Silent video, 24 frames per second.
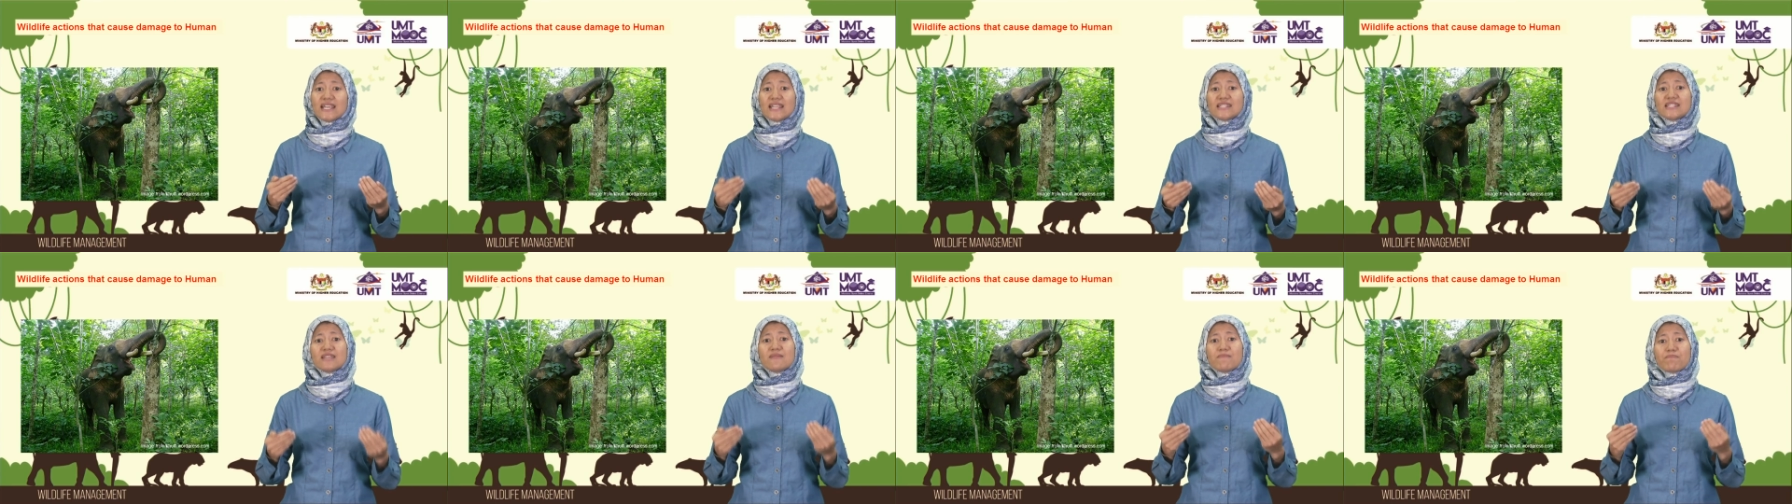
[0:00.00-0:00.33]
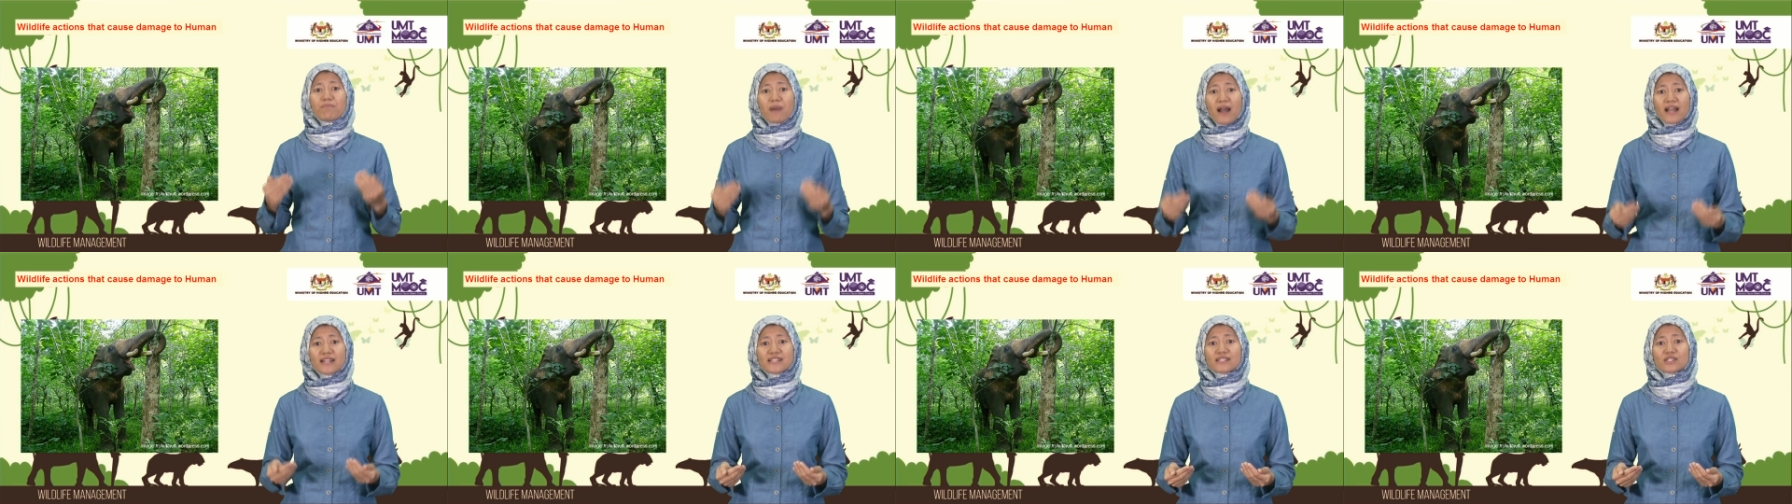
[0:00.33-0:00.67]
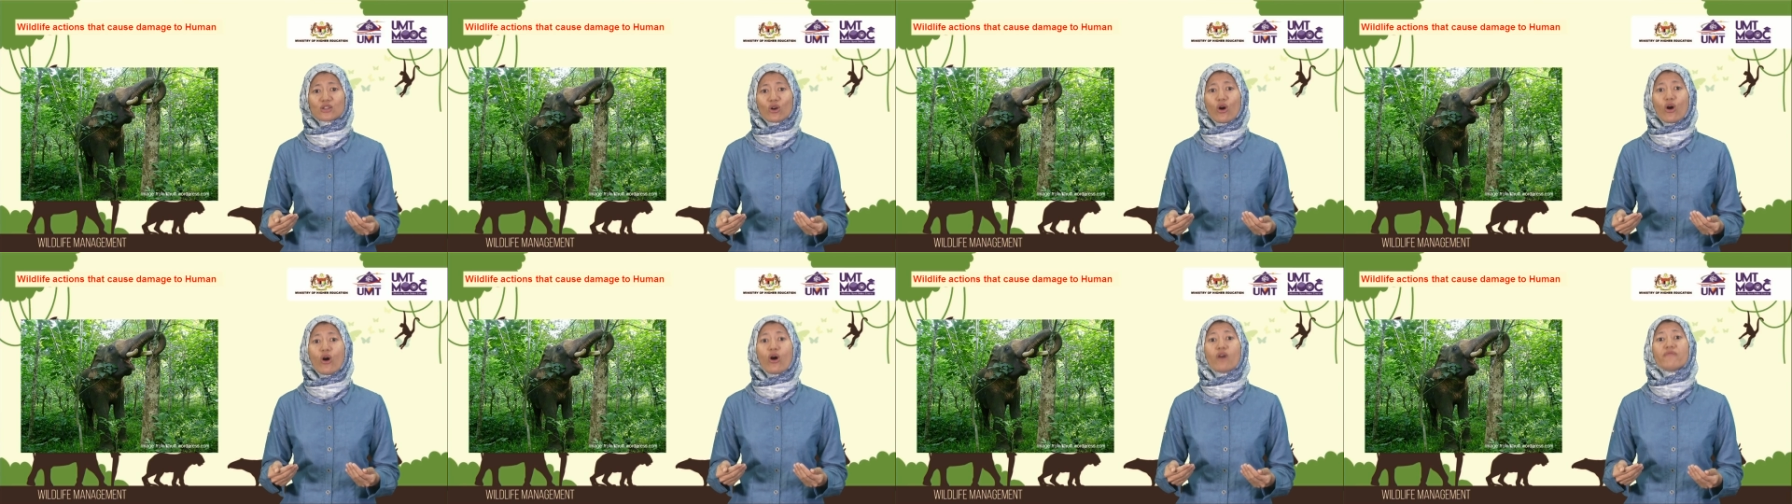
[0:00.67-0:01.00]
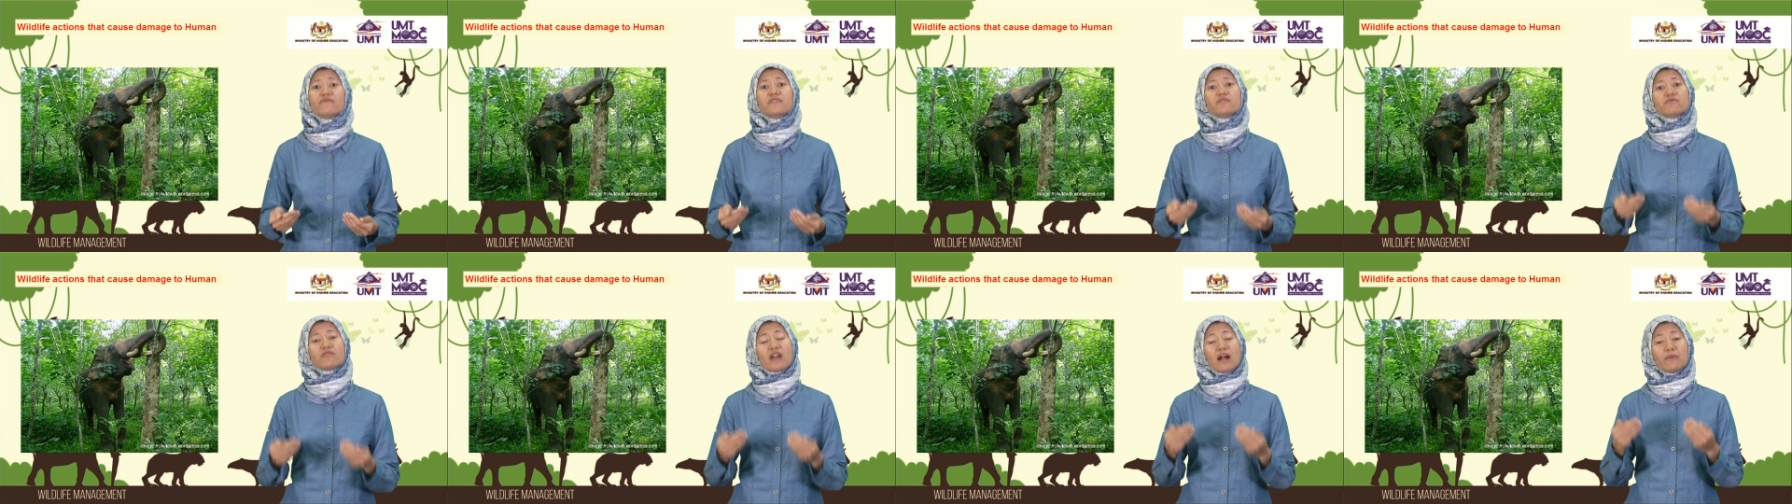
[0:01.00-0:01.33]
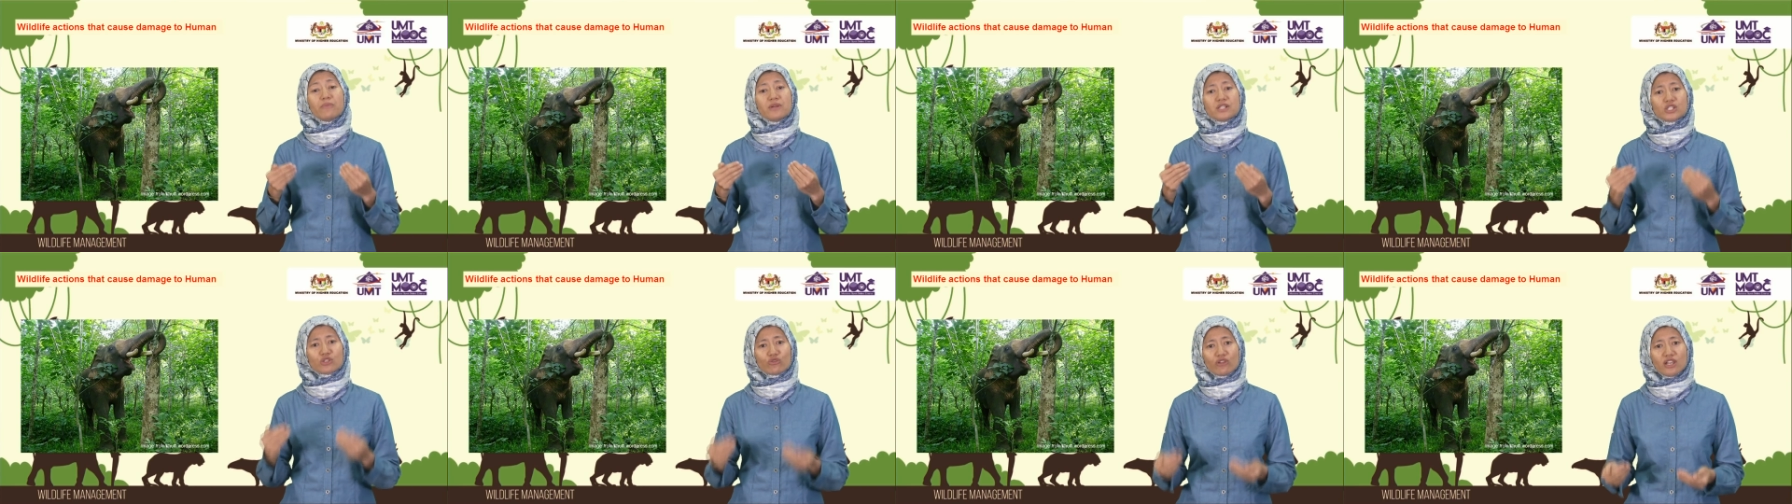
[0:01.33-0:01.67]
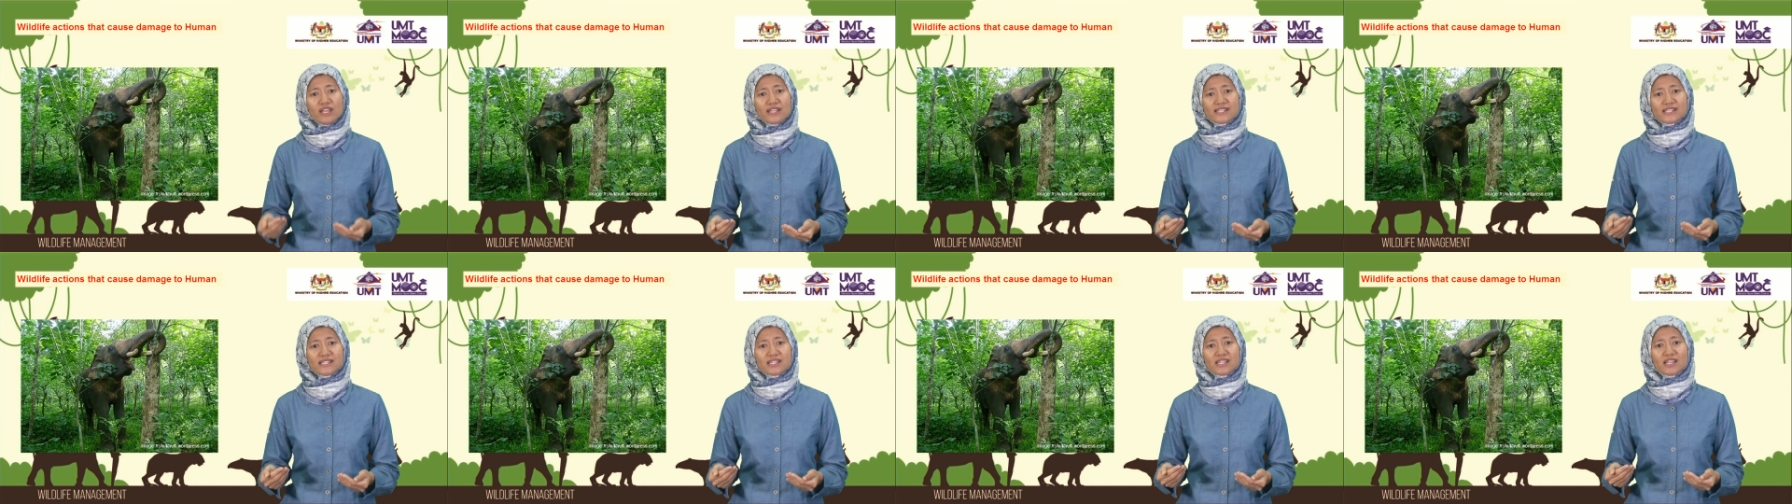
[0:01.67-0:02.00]
eating parts of the rubber
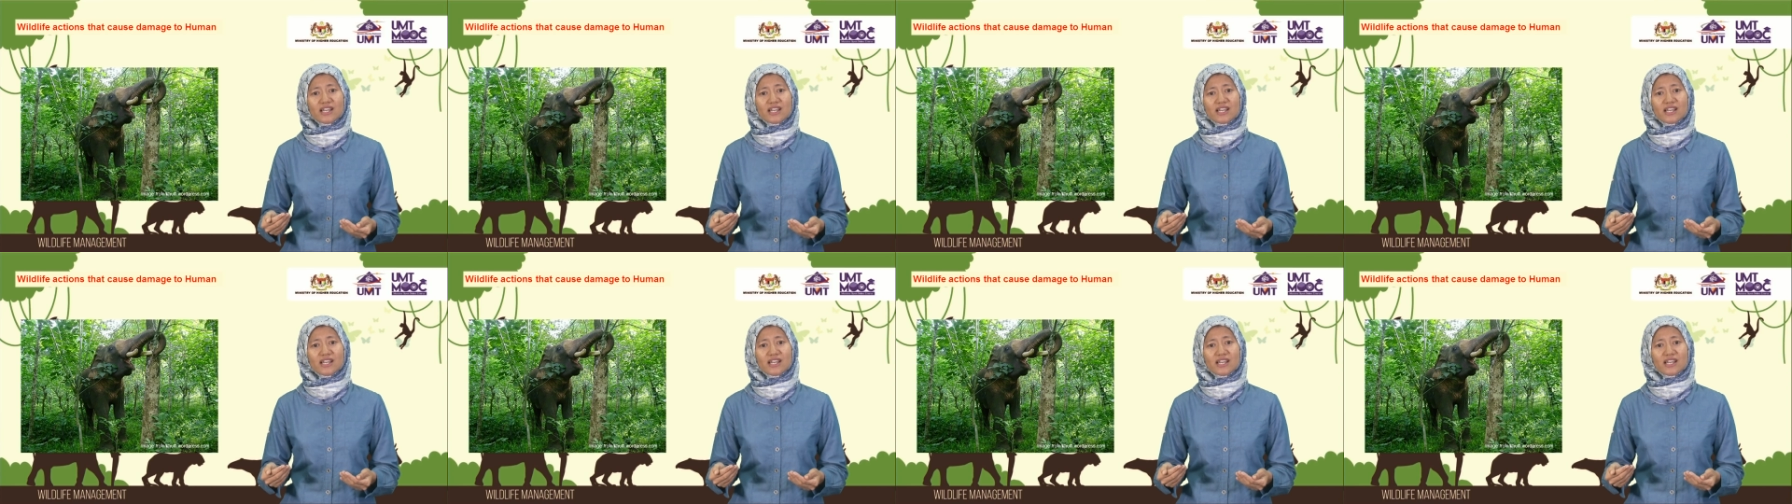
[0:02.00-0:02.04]
trees,